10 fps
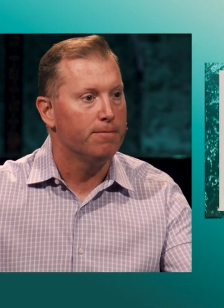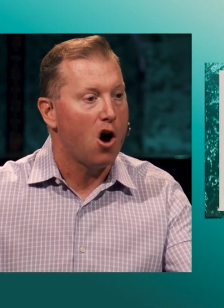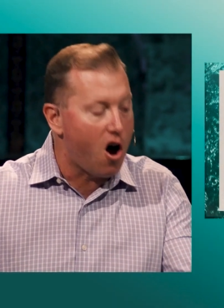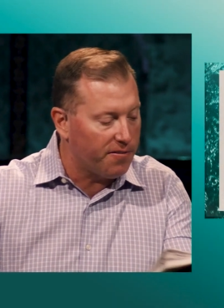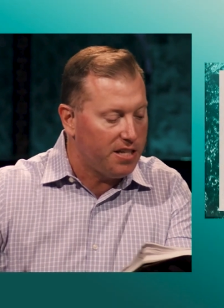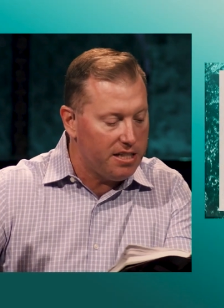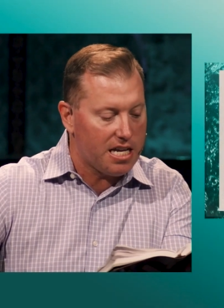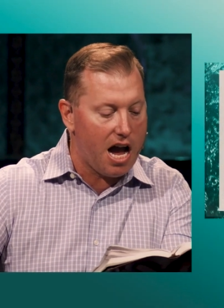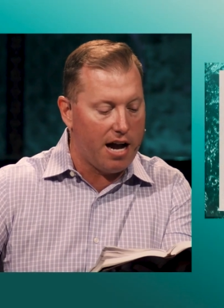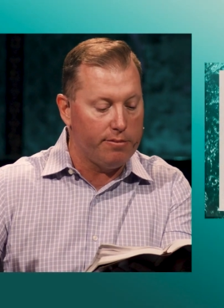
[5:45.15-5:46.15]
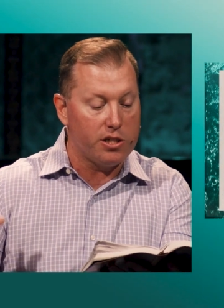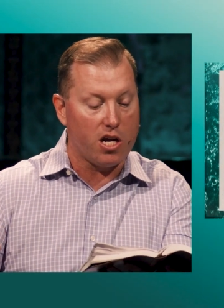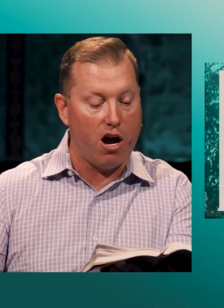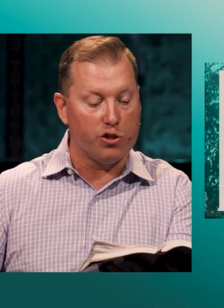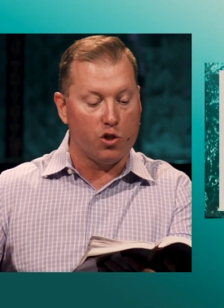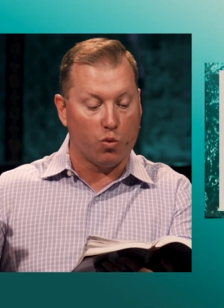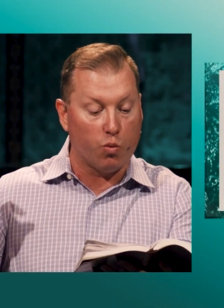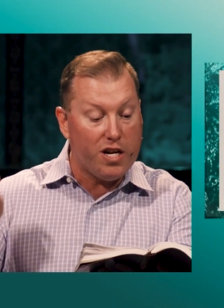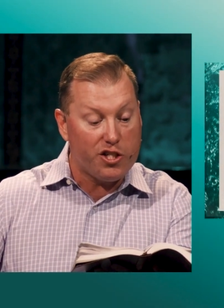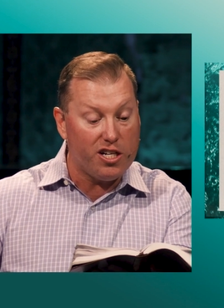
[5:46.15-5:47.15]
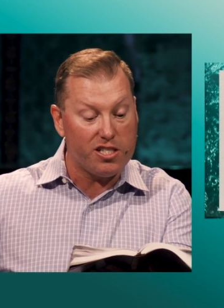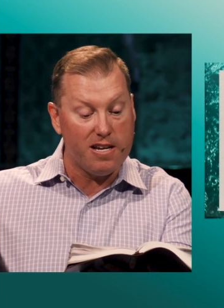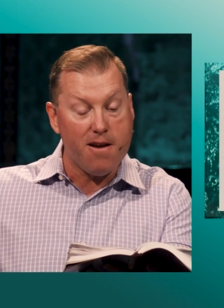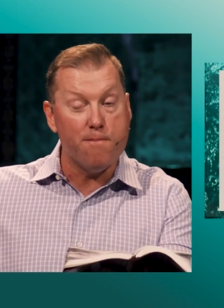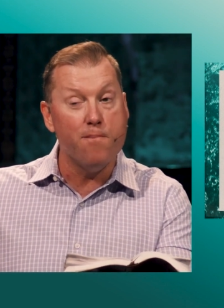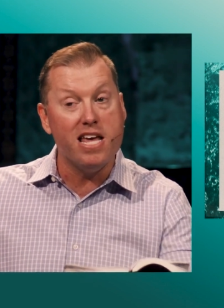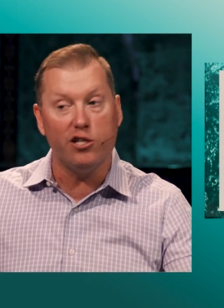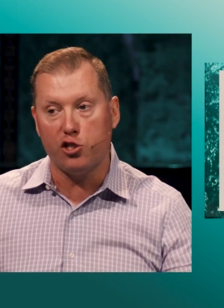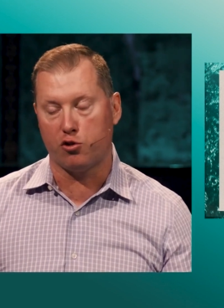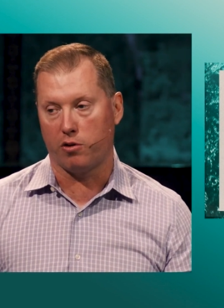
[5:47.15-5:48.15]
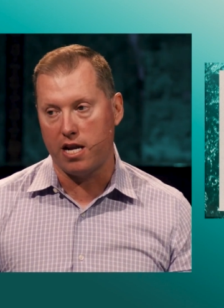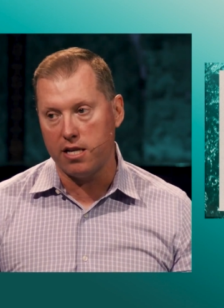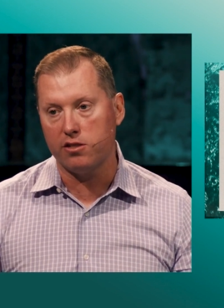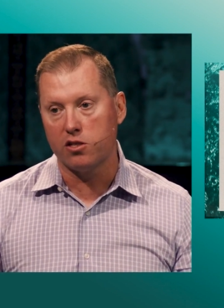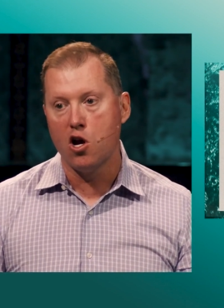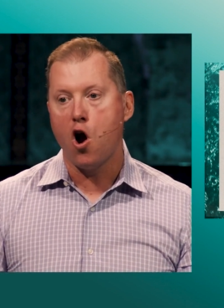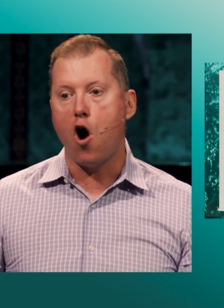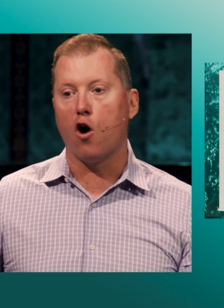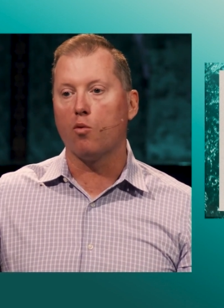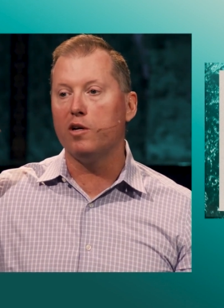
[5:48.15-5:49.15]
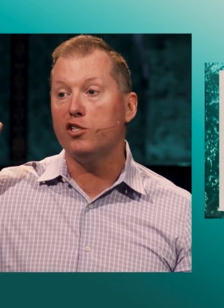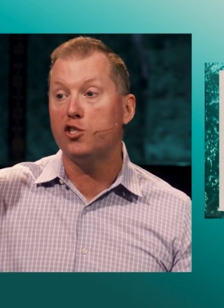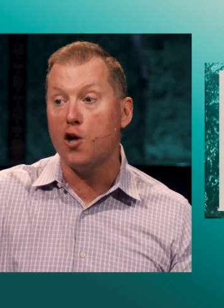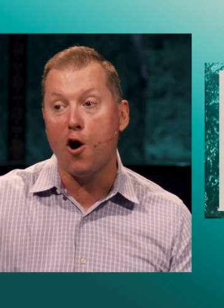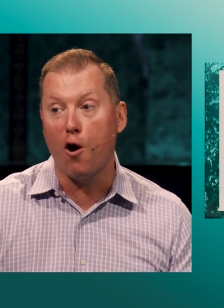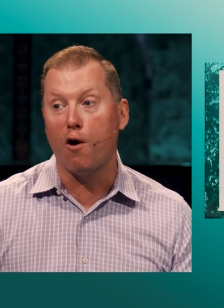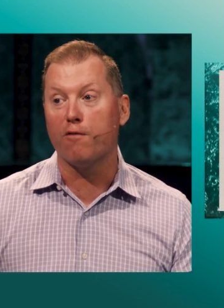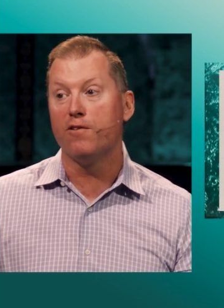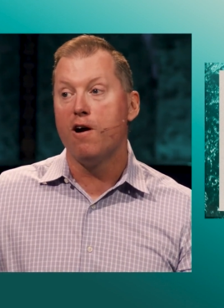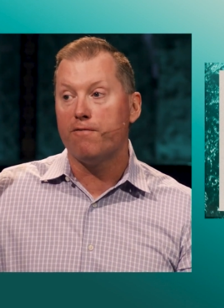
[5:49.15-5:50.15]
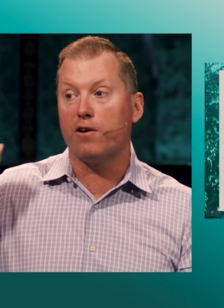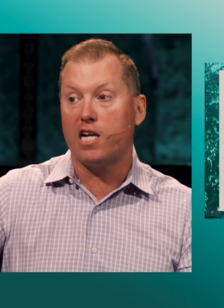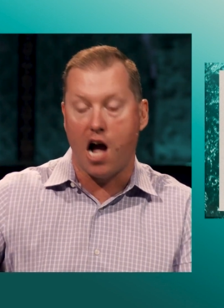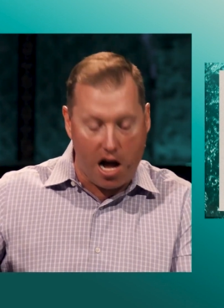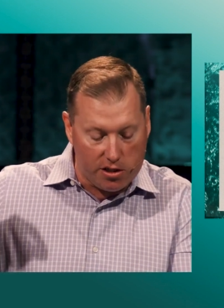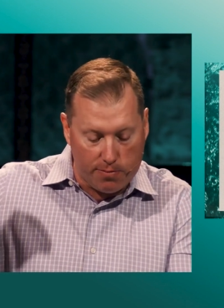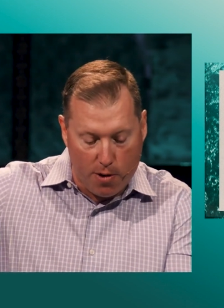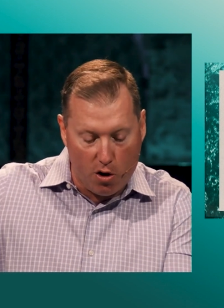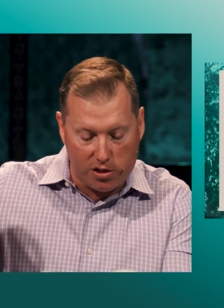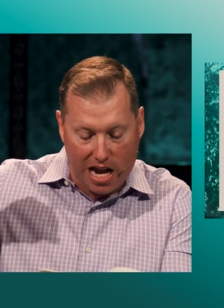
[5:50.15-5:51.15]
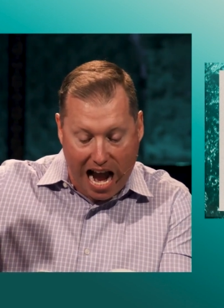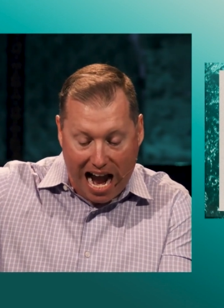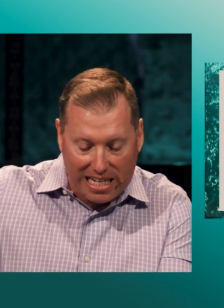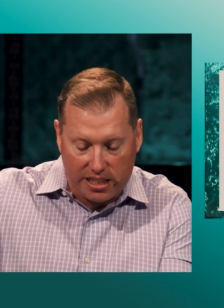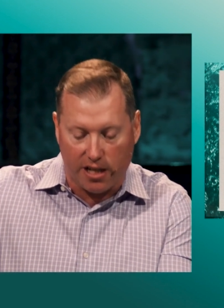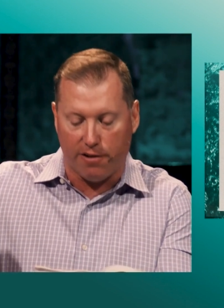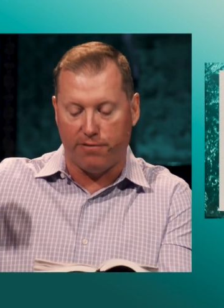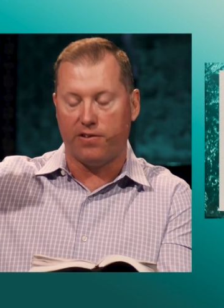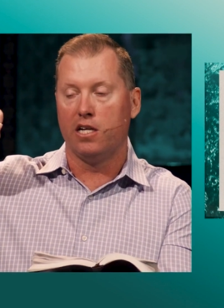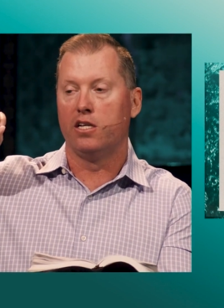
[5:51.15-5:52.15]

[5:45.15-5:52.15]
Oftentimes, God's richest ministries are reserved for God's most active